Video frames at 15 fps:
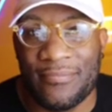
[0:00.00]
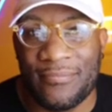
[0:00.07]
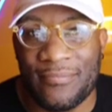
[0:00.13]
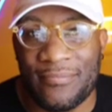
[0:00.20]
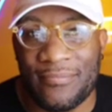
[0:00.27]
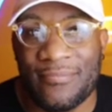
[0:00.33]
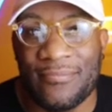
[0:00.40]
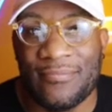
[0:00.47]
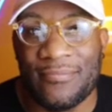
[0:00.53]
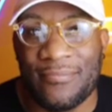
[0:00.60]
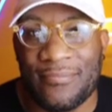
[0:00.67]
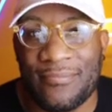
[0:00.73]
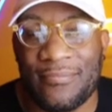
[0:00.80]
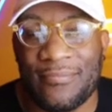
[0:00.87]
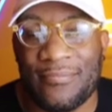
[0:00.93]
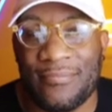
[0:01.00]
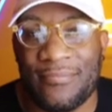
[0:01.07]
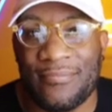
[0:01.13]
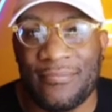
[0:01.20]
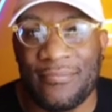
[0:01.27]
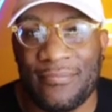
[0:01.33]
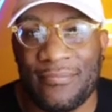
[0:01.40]

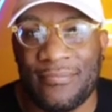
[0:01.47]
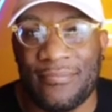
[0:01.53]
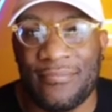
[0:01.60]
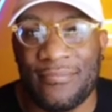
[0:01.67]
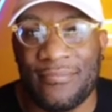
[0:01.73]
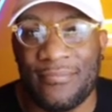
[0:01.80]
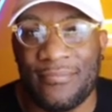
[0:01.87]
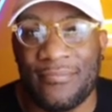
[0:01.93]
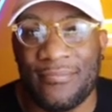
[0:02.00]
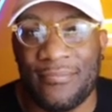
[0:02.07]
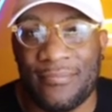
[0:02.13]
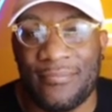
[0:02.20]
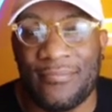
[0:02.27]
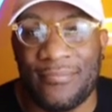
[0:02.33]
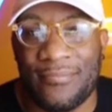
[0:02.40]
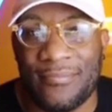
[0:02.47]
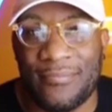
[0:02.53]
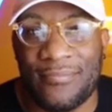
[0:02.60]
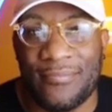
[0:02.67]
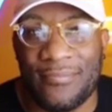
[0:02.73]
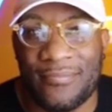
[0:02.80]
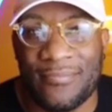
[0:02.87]

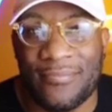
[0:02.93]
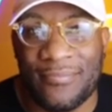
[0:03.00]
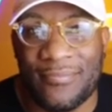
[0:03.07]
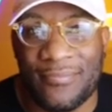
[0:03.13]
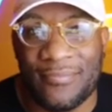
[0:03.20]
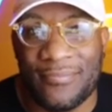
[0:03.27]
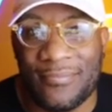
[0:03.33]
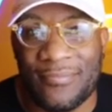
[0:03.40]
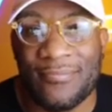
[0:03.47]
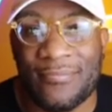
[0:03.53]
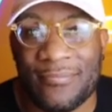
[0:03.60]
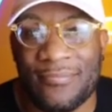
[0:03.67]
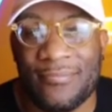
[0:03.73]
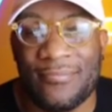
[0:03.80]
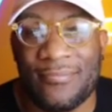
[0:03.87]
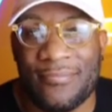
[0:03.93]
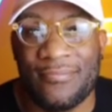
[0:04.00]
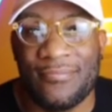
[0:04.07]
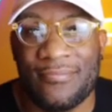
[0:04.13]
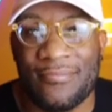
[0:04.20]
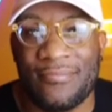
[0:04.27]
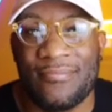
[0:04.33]

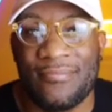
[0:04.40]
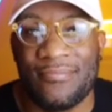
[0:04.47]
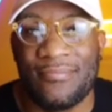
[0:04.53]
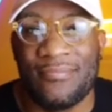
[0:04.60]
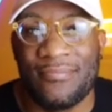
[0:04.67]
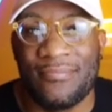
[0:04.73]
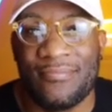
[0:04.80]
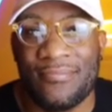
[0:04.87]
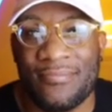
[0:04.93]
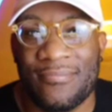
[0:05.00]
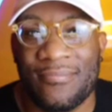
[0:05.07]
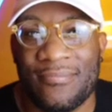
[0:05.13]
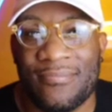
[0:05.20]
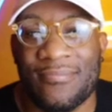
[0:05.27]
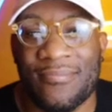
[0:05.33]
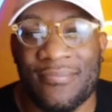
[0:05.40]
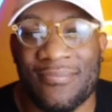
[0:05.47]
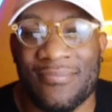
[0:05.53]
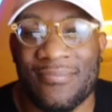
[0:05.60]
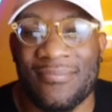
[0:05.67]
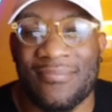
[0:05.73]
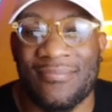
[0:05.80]

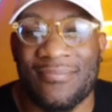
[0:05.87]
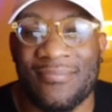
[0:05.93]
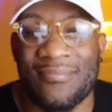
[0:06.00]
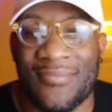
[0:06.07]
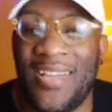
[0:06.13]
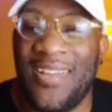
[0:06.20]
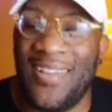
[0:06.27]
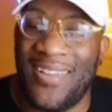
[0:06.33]
No words are spoken by the person on screen.